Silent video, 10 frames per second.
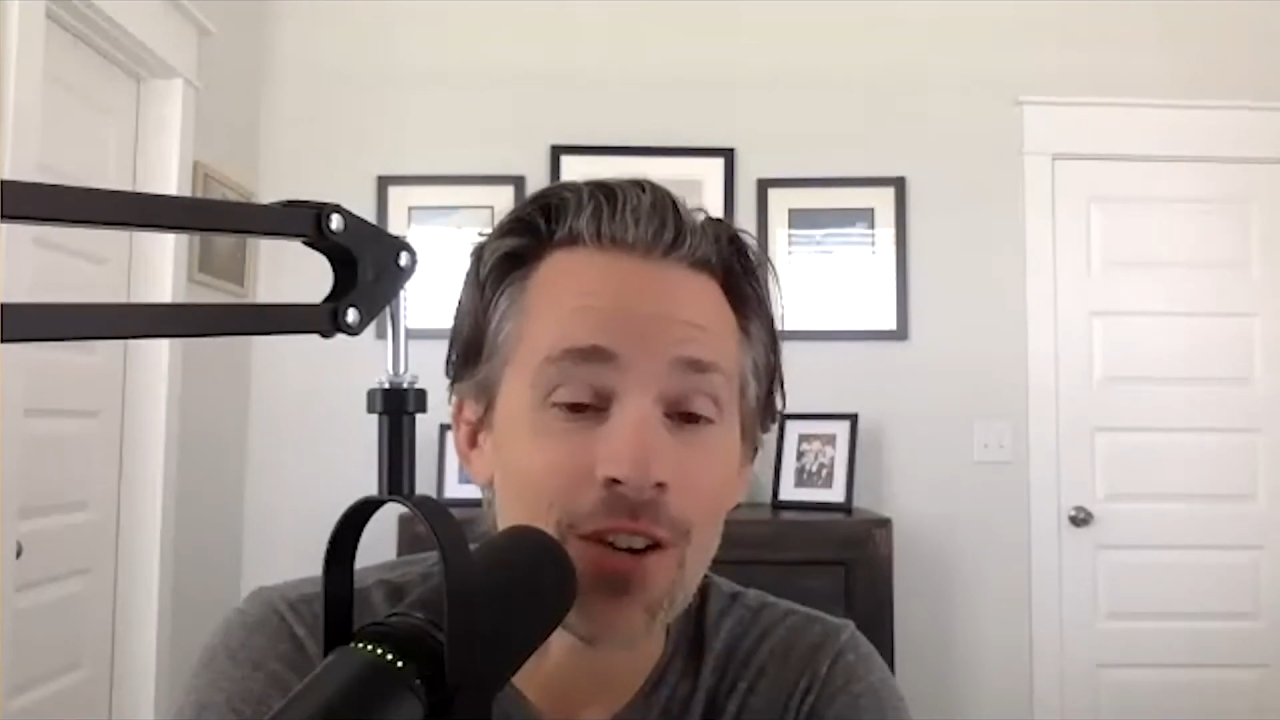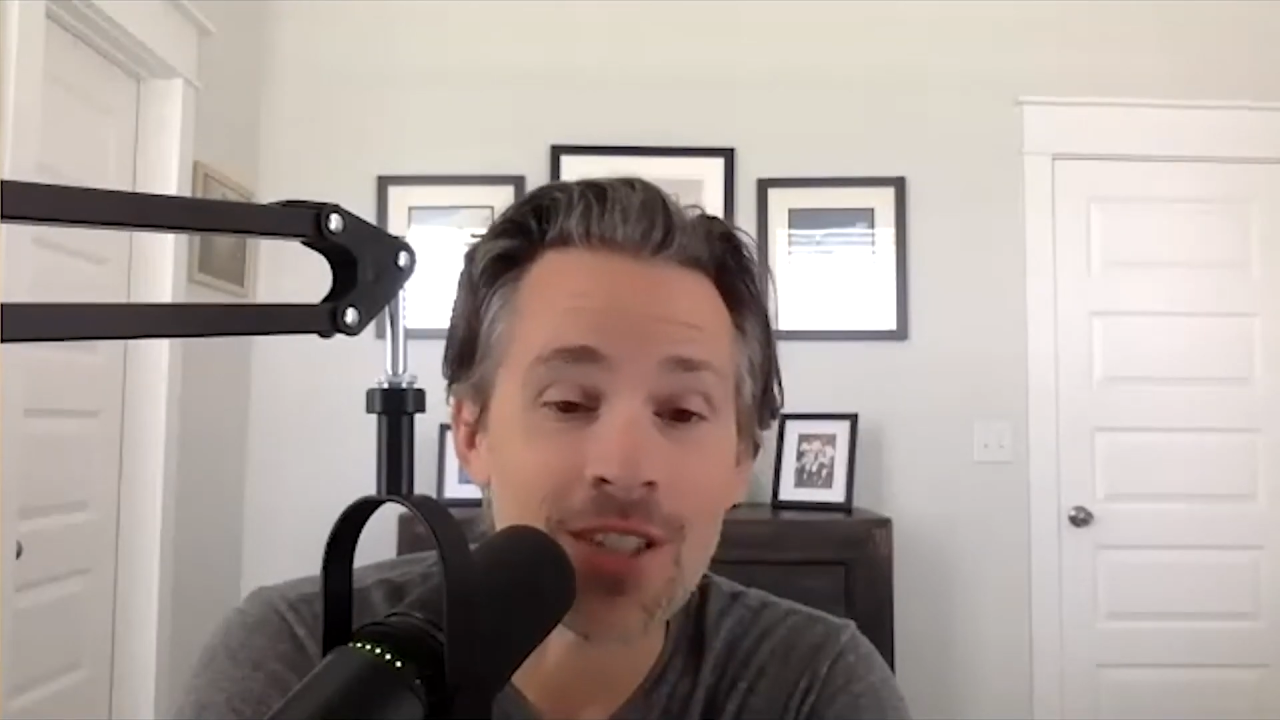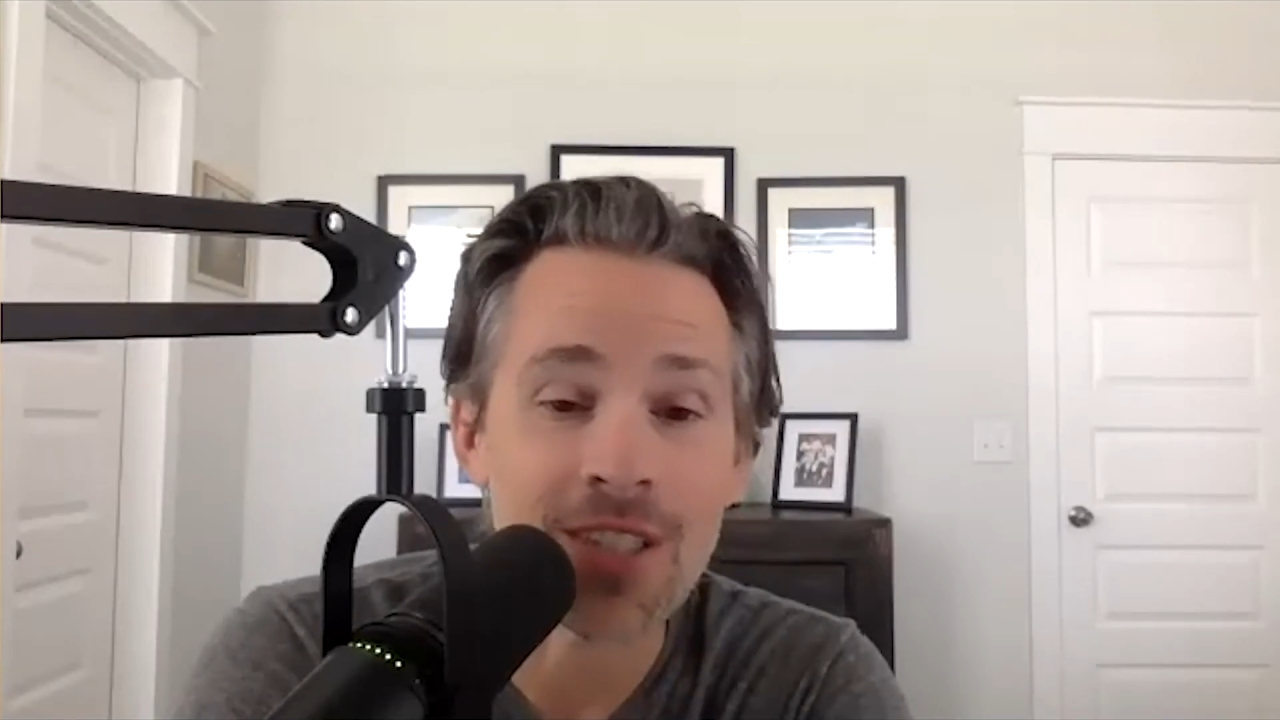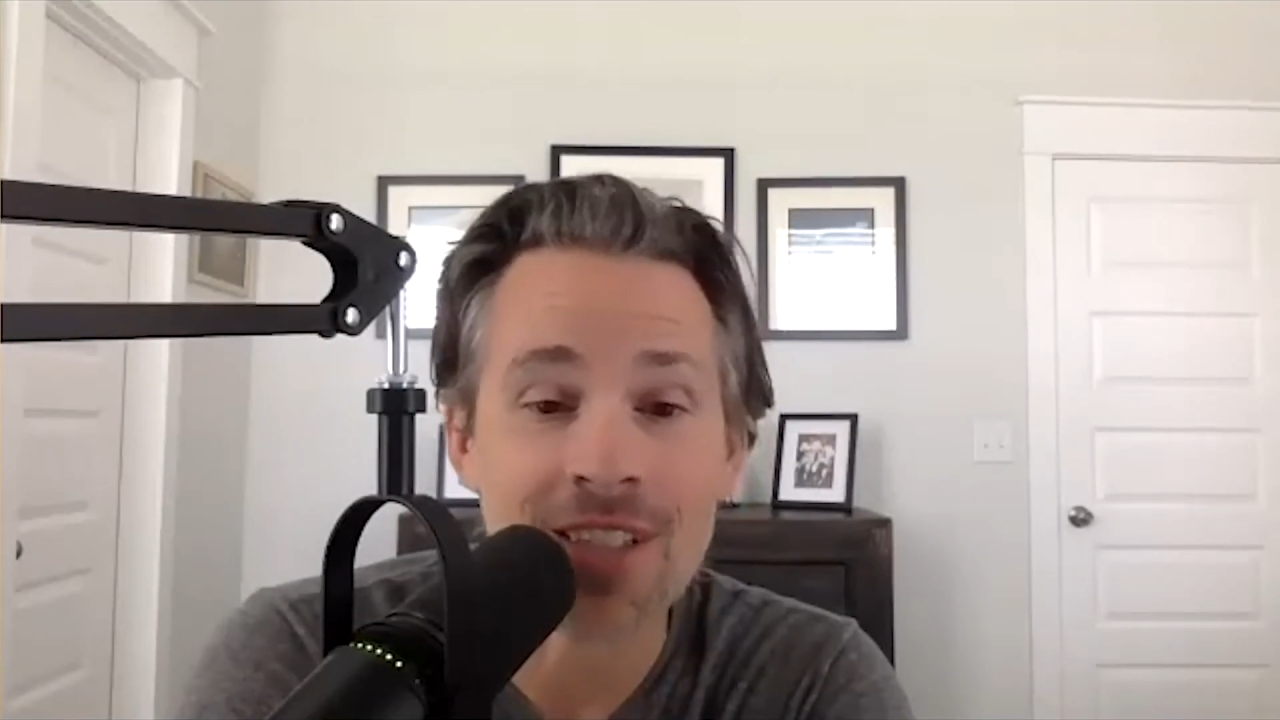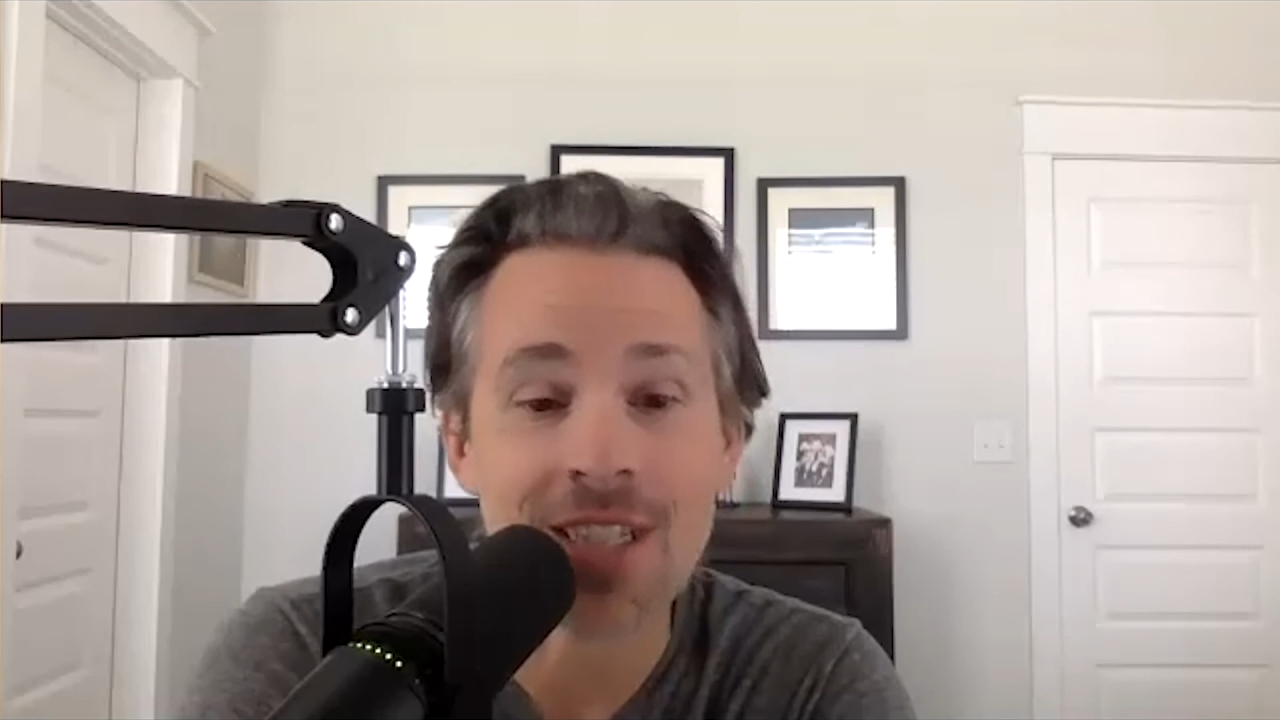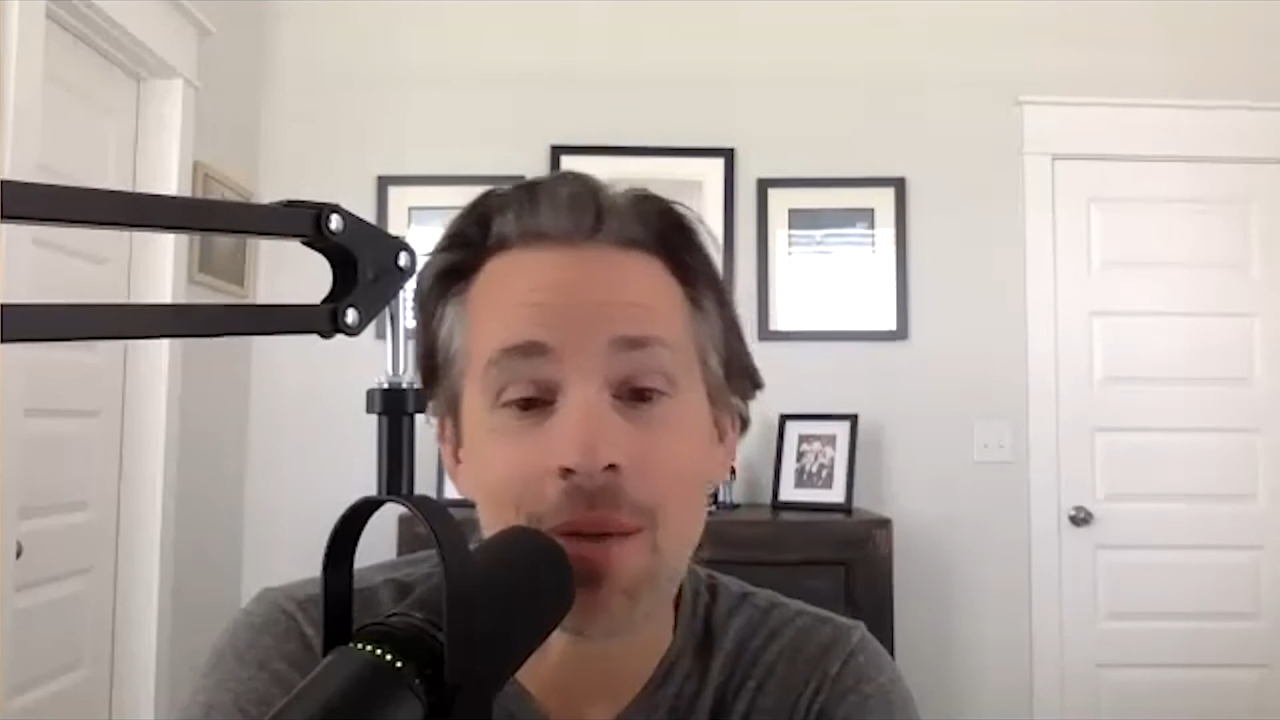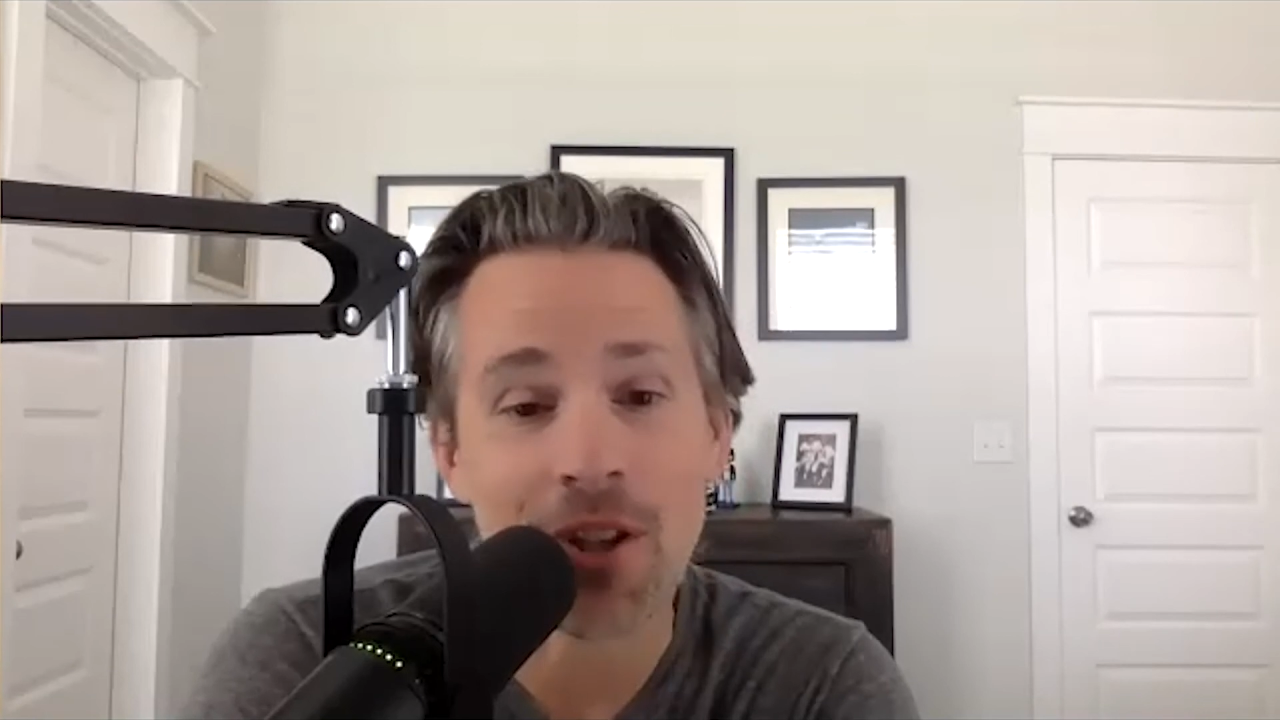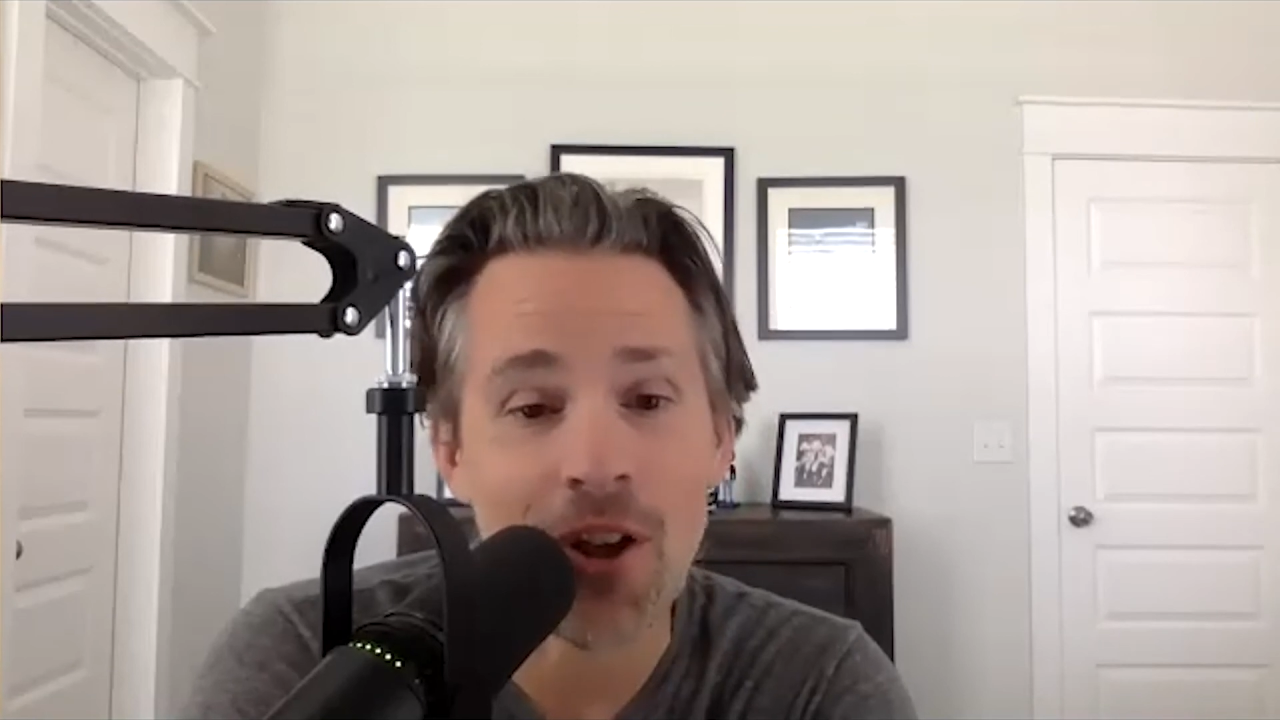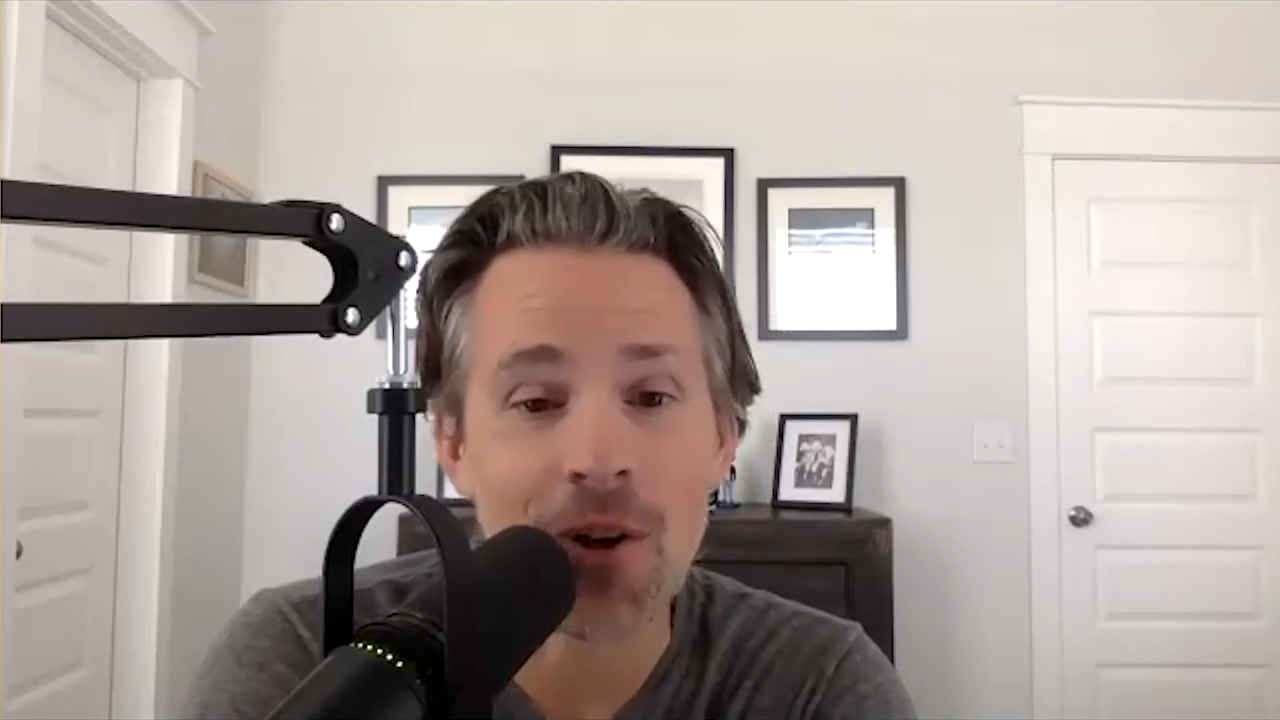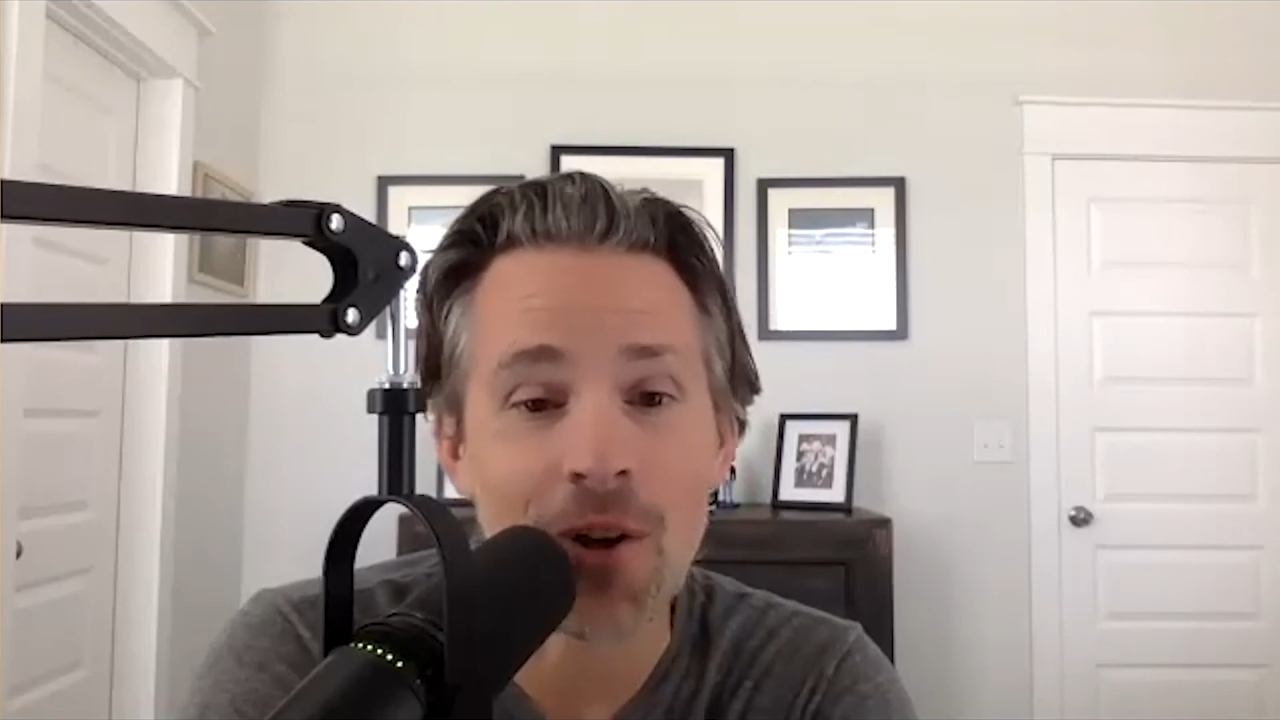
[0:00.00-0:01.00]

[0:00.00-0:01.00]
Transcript: this guy's come a long